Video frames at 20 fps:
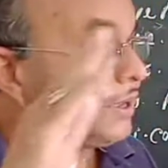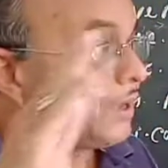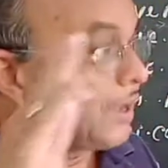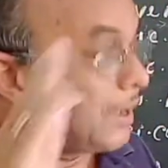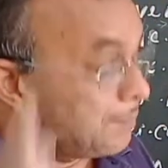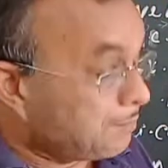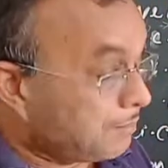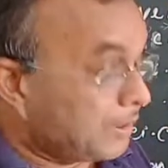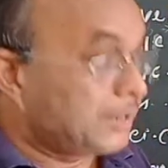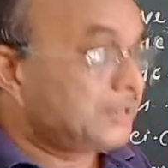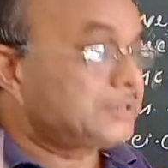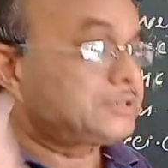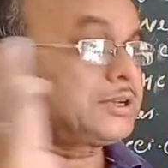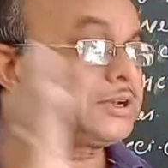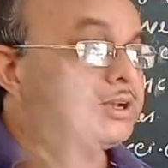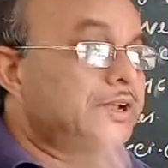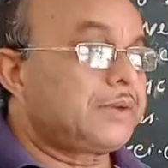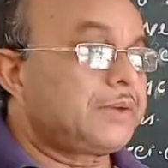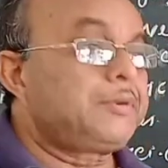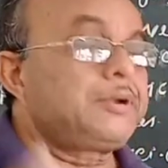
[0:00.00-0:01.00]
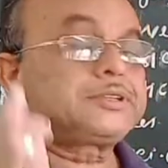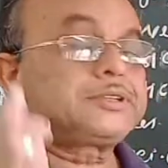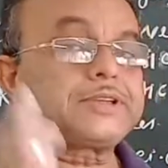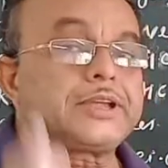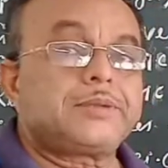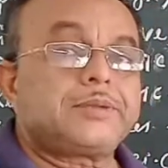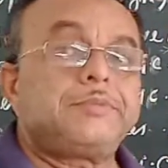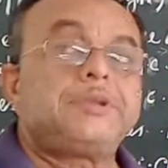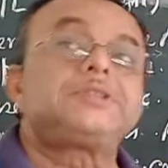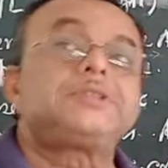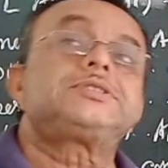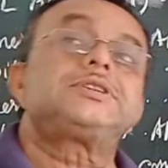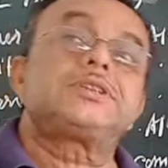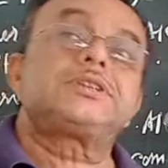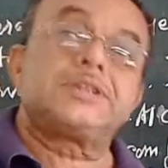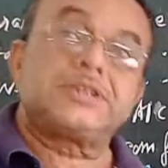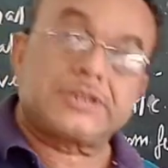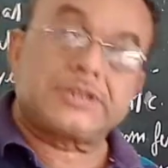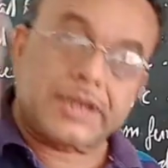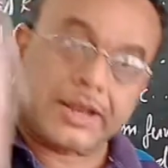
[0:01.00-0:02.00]
and balance sheet liability side means
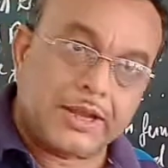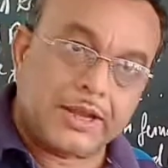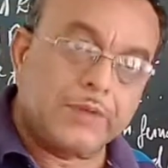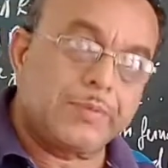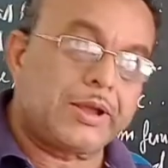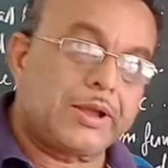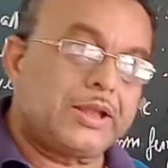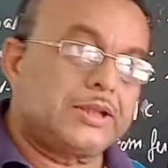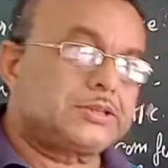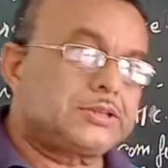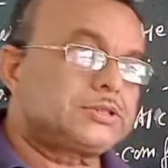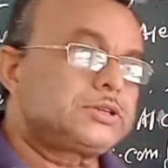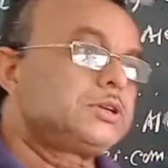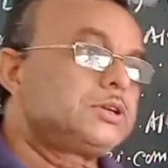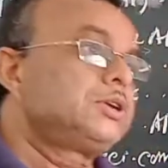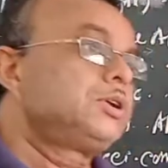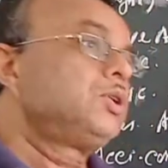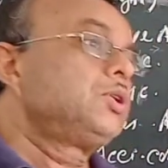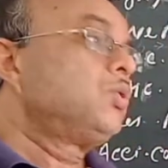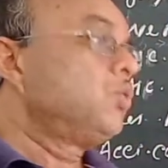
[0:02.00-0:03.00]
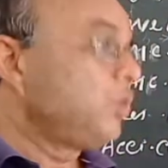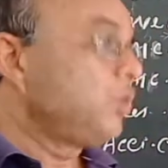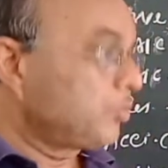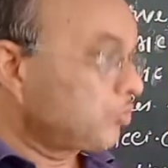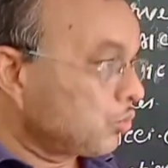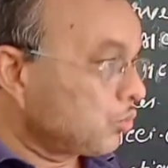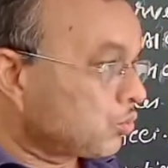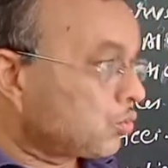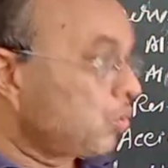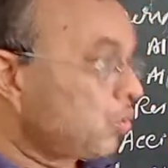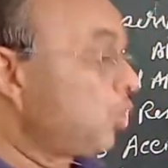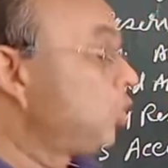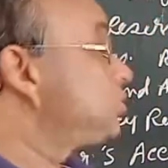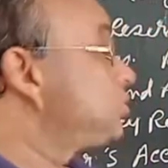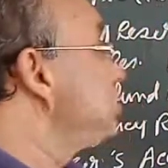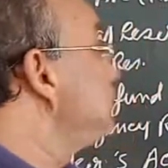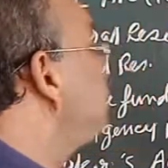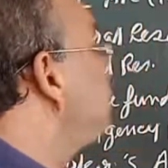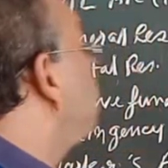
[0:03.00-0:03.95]
it is credit balance. We have to close it,